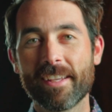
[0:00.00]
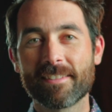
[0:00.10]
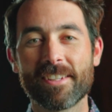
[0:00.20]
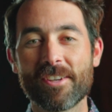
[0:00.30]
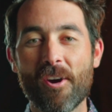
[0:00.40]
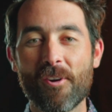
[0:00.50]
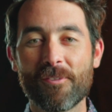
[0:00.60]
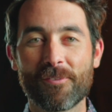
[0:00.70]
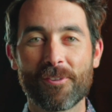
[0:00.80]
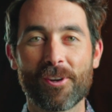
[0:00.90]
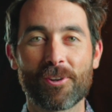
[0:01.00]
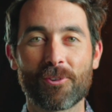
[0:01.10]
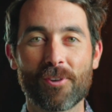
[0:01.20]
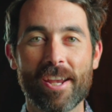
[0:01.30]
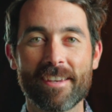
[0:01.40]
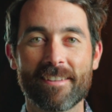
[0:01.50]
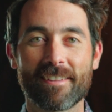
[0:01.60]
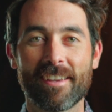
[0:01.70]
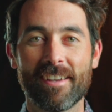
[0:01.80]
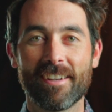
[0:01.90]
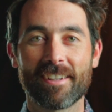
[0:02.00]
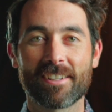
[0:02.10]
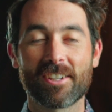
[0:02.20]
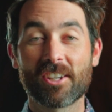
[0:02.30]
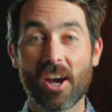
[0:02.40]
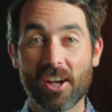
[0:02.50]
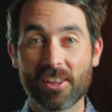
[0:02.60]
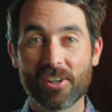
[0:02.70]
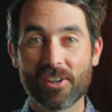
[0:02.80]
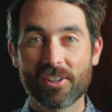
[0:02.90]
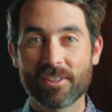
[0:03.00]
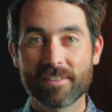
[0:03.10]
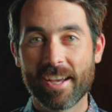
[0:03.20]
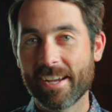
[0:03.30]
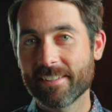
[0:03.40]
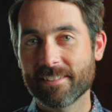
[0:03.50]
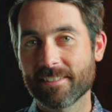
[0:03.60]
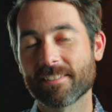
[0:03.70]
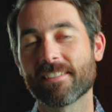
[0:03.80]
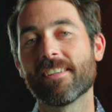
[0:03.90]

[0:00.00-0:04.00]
isn't known for their great color science,